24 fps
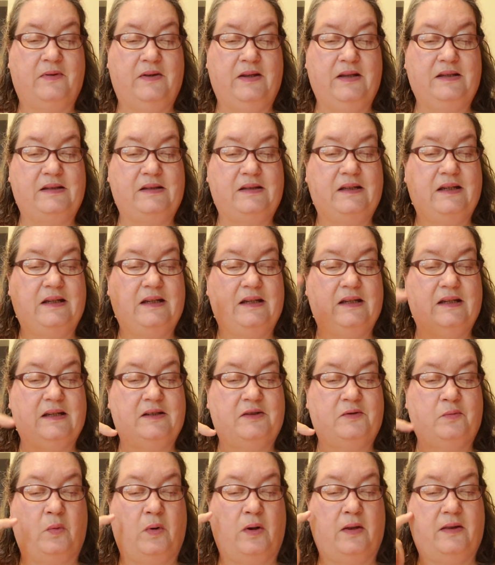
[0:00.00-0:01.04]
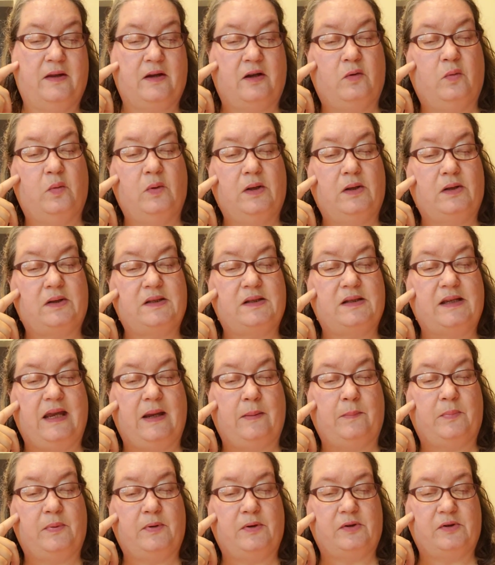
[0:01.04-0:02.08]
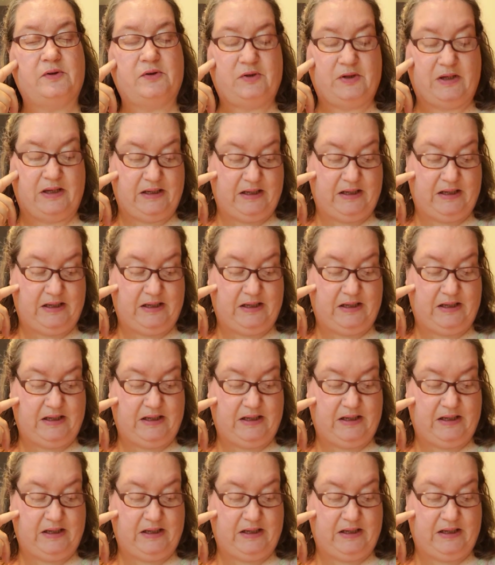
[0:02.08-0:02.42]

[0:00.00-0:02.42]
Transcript: This is one of the quilt samplers,